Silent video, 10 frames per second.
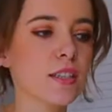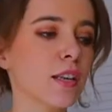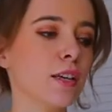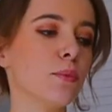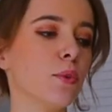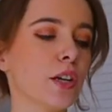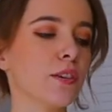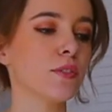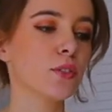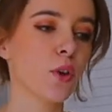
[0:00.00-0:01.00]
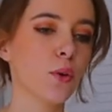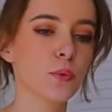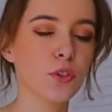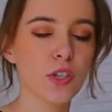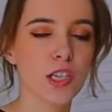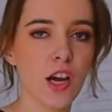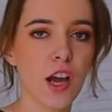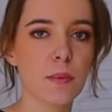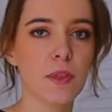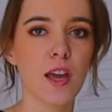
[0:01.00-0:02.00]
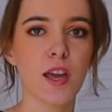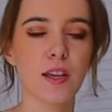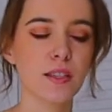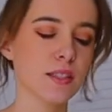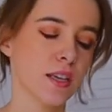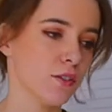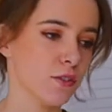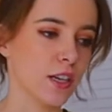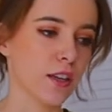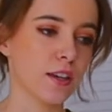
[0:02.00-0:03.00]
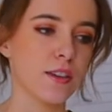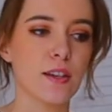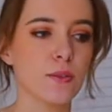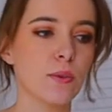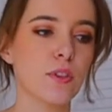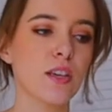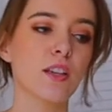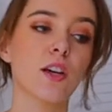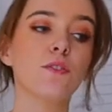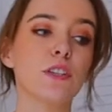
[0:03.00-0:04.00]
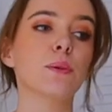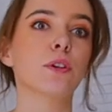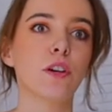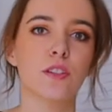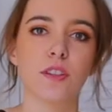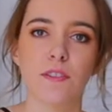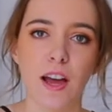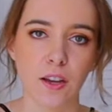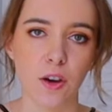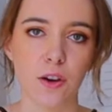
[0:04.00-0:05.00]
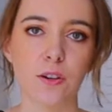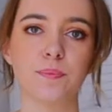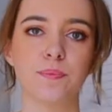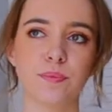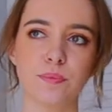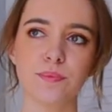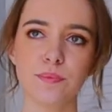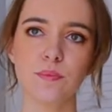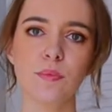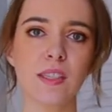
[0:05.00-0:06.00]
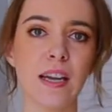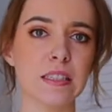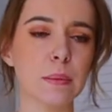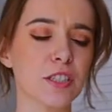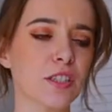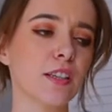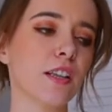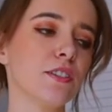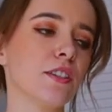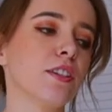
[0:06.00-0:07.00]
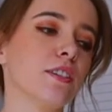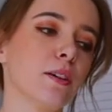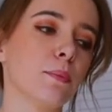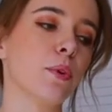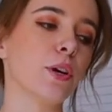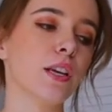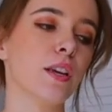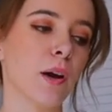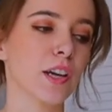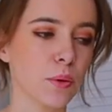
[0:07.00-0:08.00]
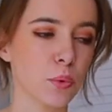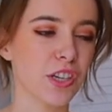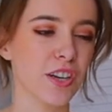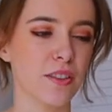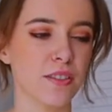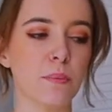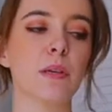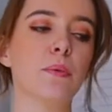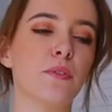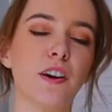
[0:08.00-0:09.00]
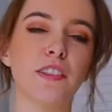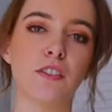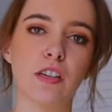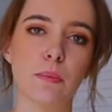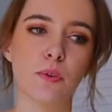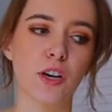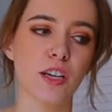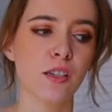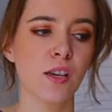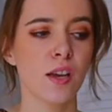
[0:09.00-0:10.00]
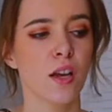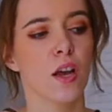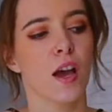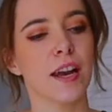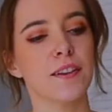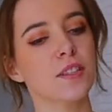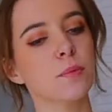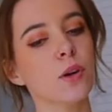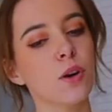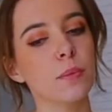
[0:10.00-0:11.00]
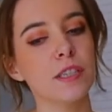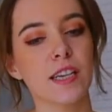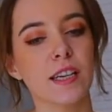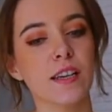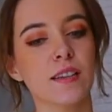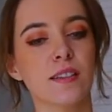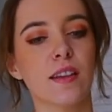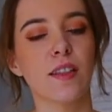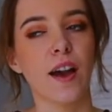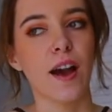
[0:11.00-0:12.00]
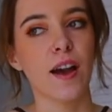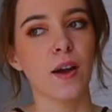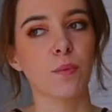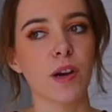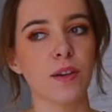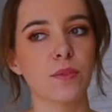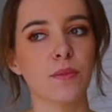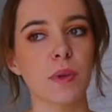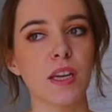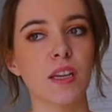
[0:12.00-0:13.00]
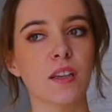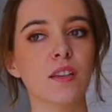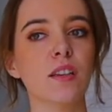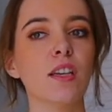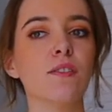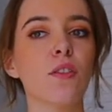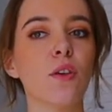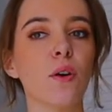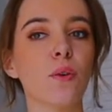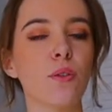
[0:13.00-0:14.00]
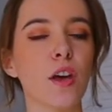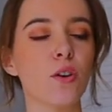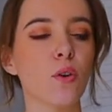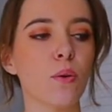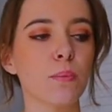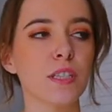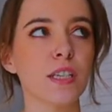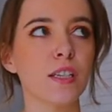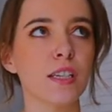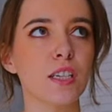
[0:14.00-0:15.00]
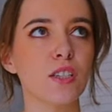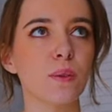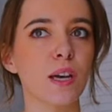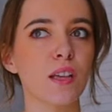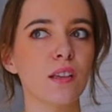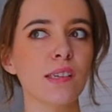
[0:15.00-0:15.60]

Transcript: and like more kind of sculpture-y type things. I really like that sort of thing. Like, I really want to go to the Van Gogh exhibition in London at some point, but I can appreciate that some people would find that really boring. And if someone got me tickets to that and went with me, even though they're not particularly into it,